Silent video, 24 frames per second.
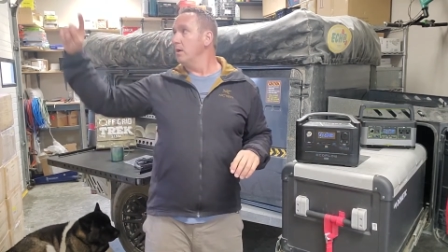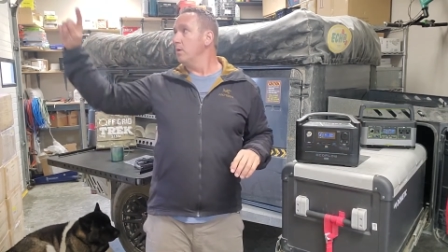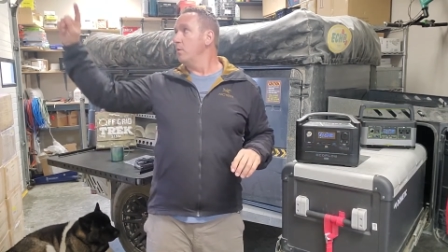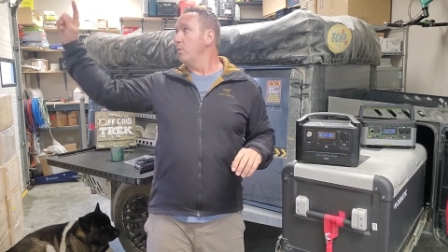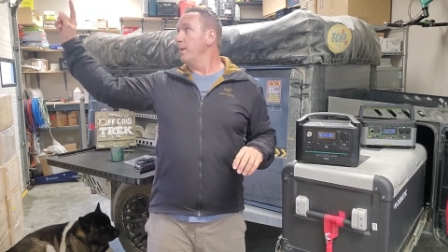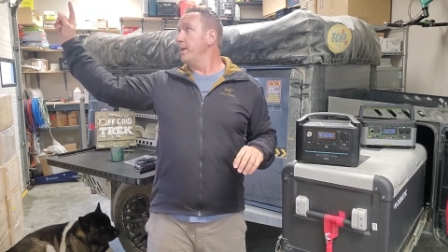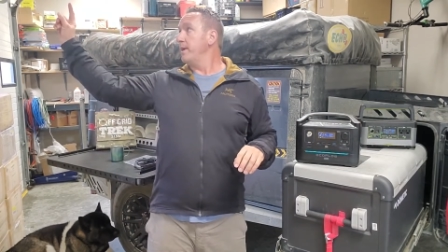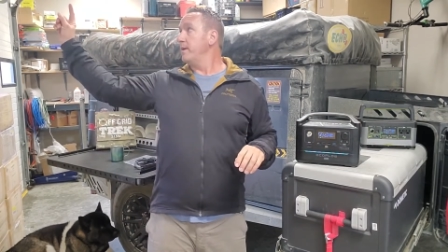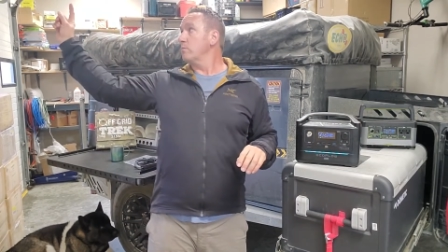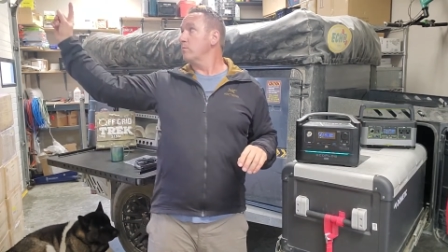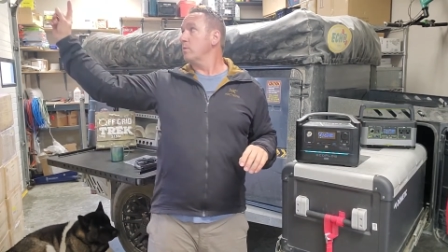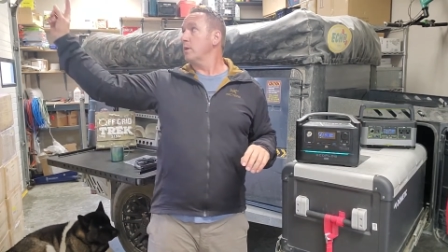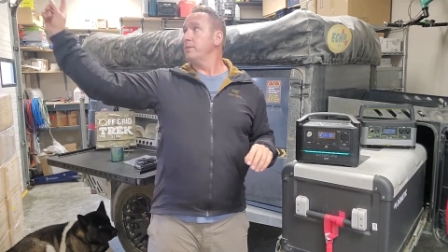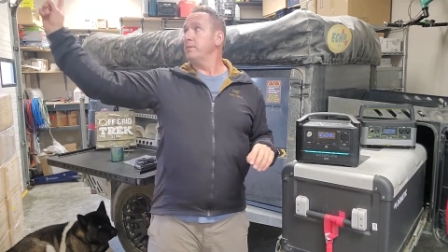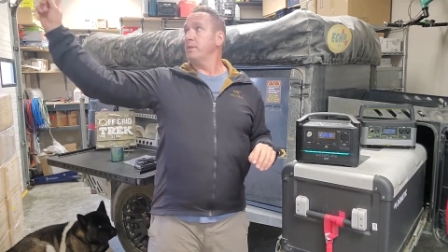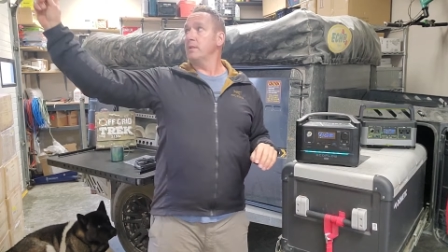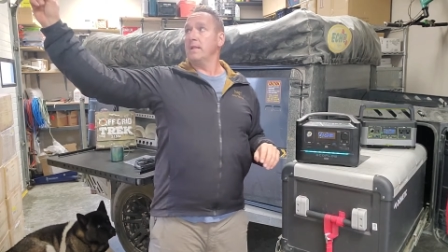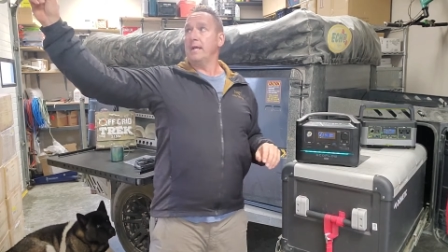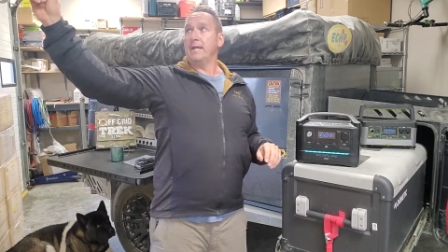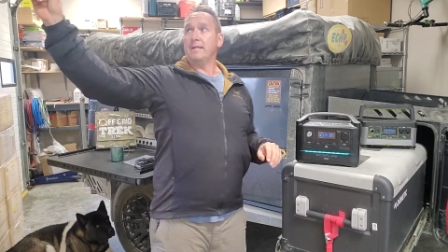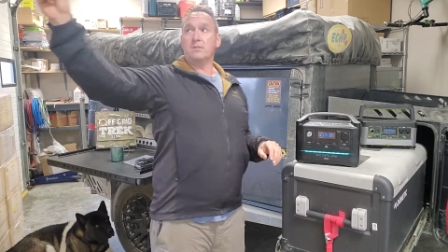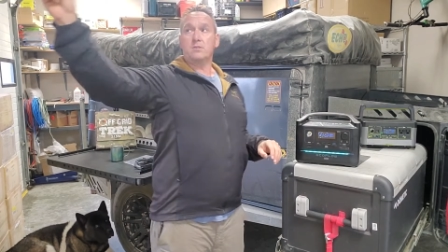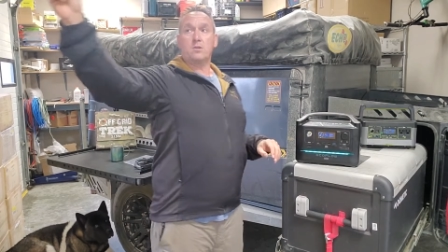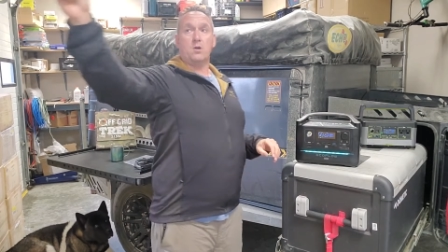We can run the
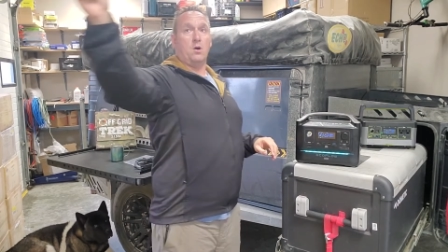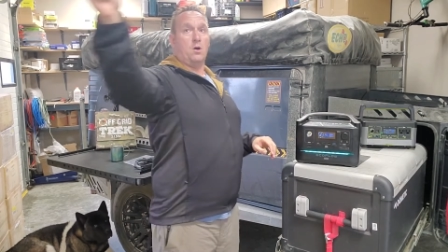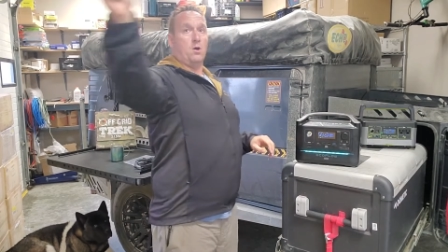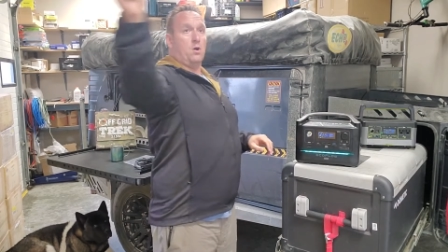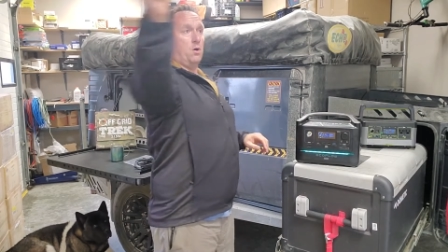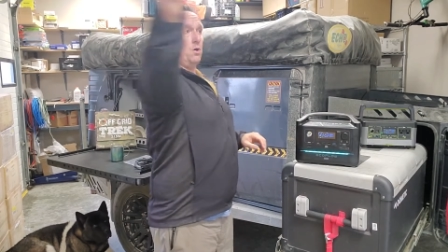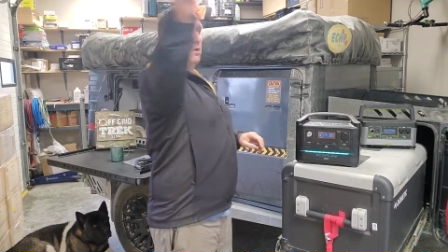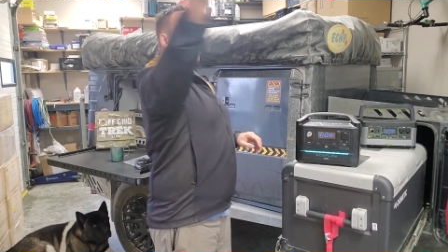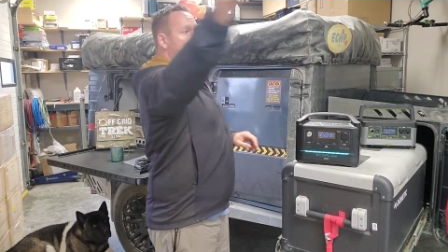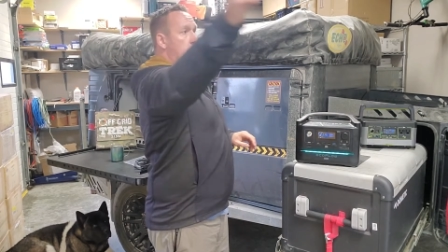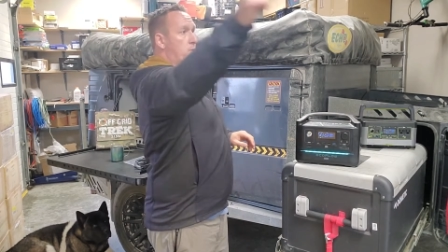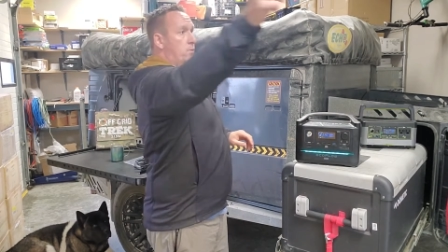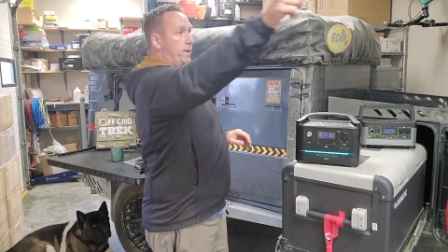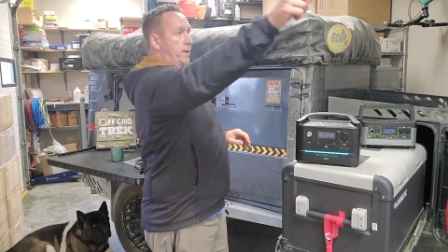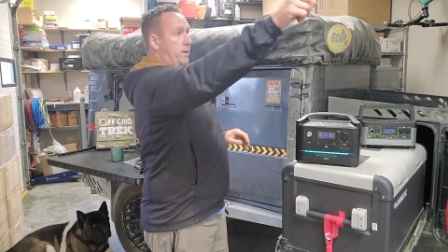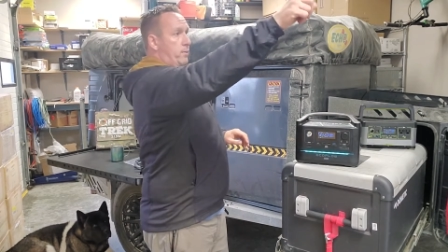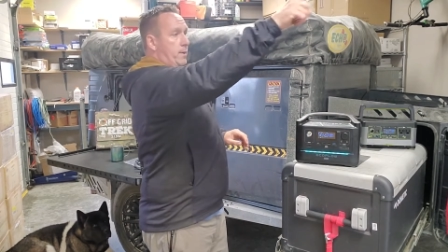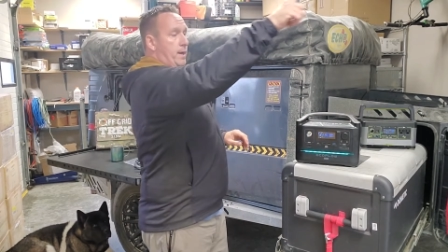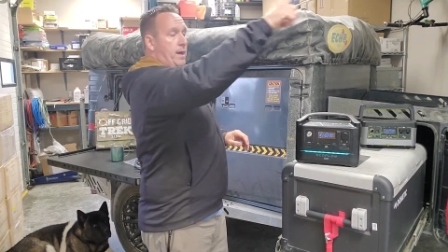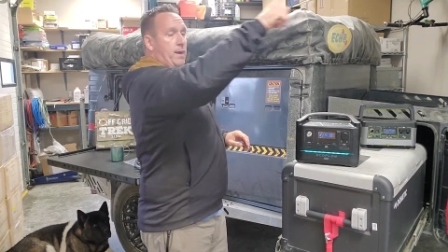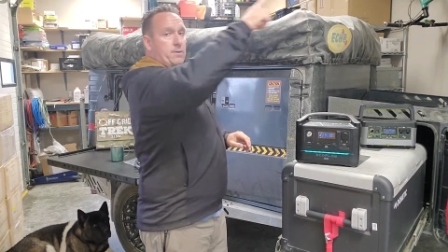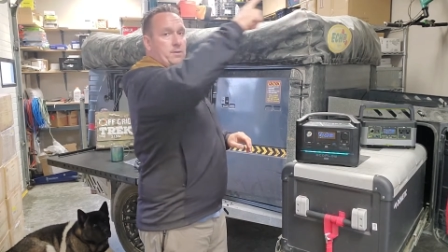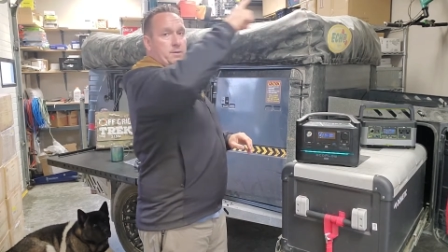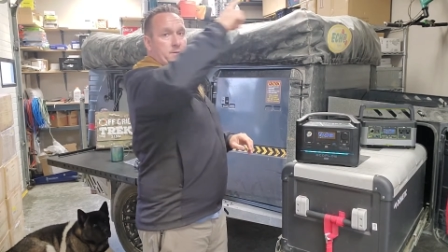lights all the way
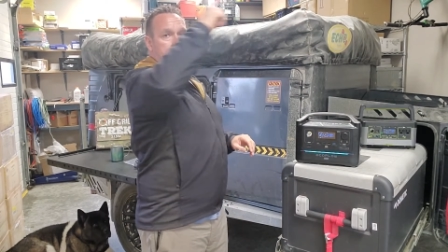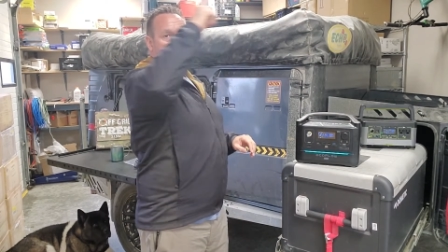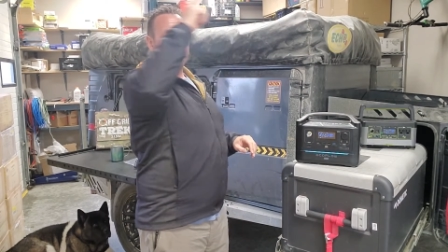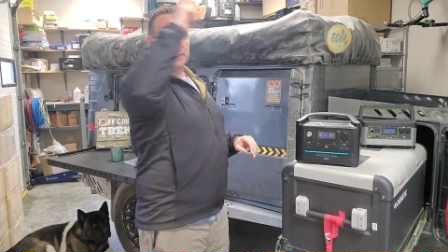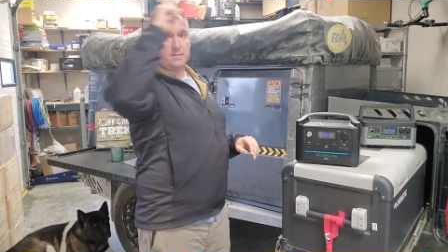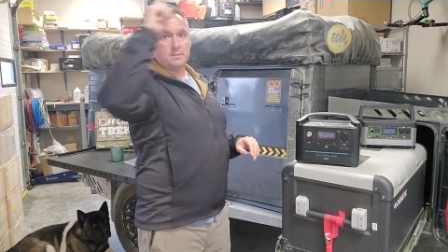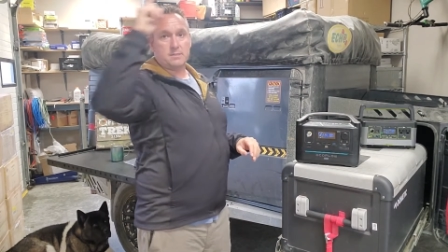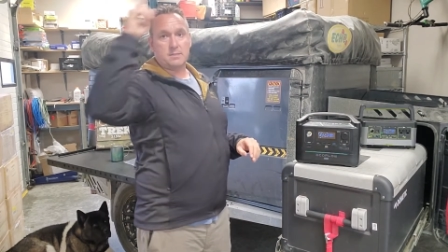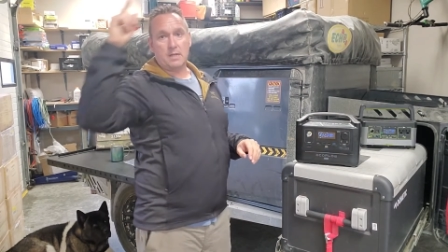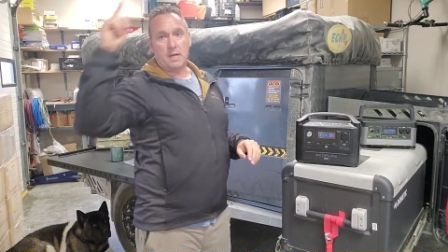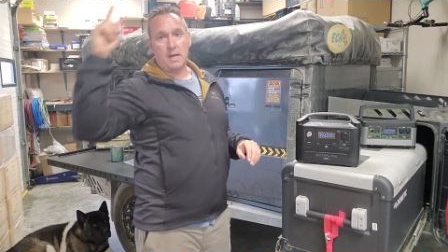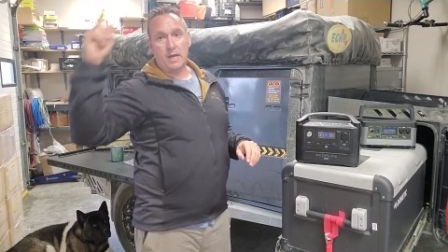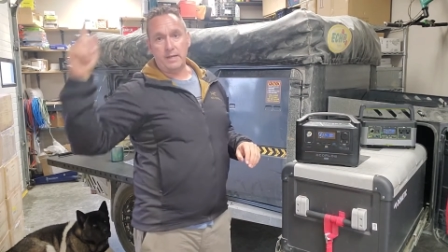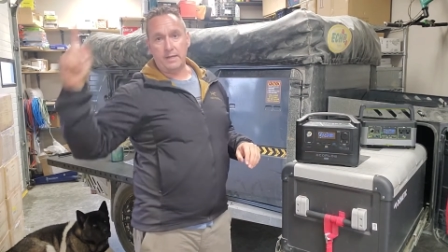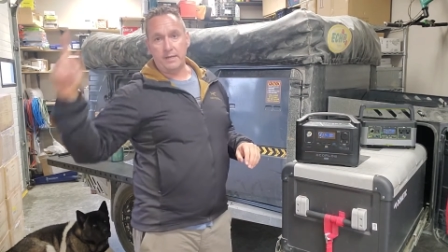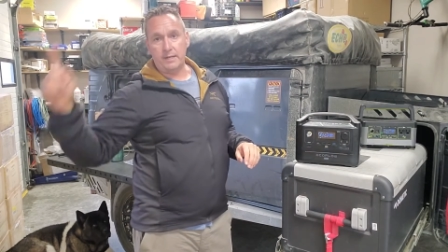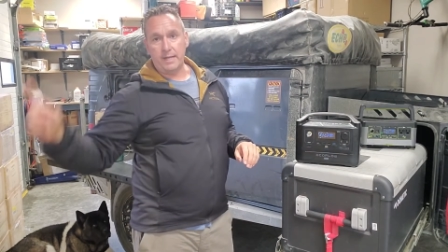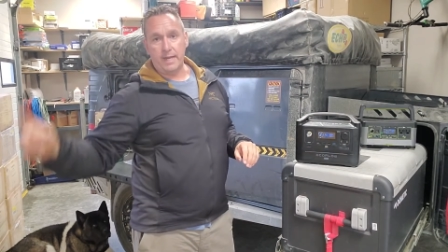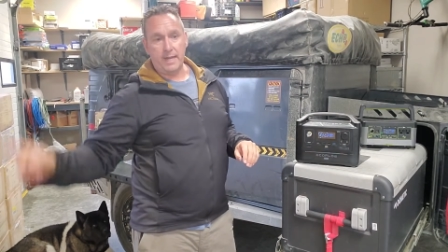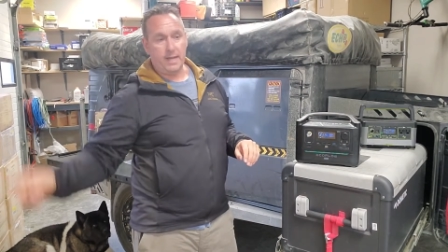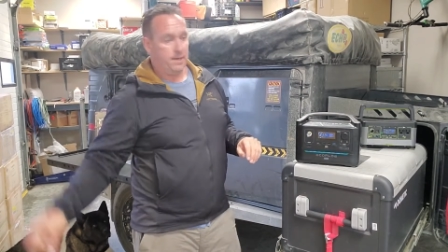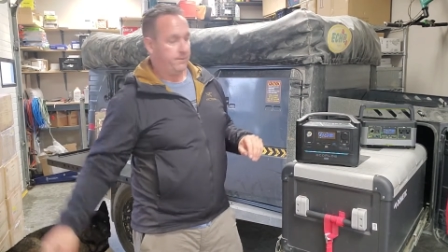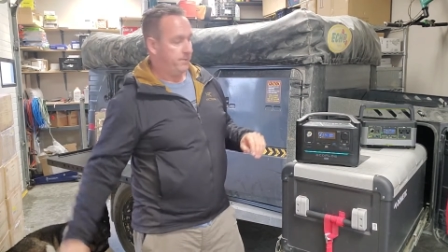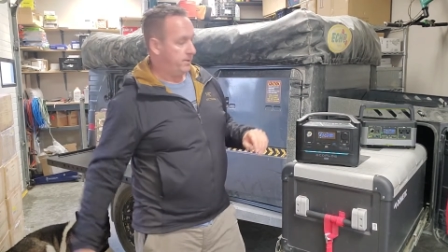around on the inside
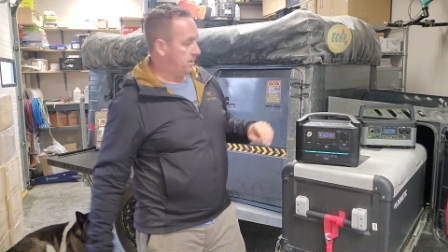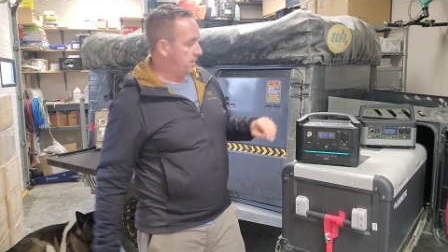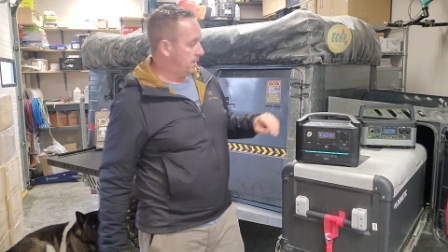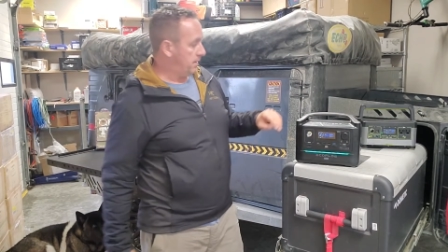and have it